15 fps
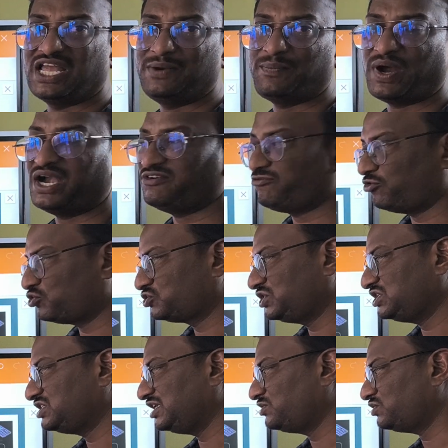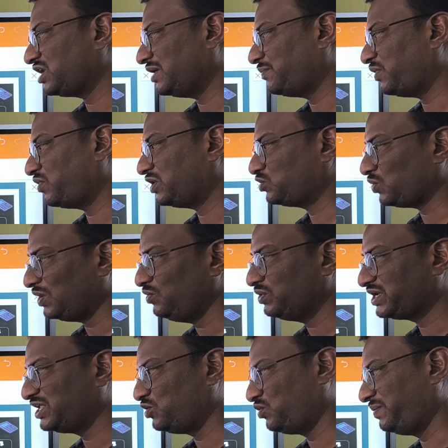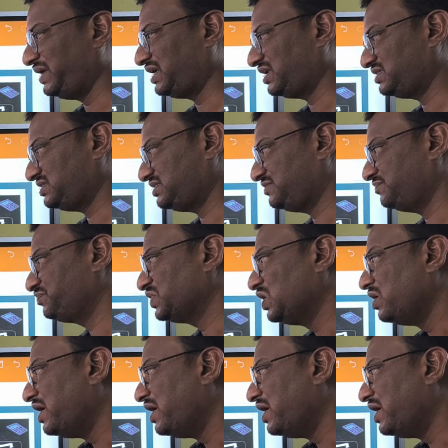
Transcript: 9.46 into 10 power 12 kilometers.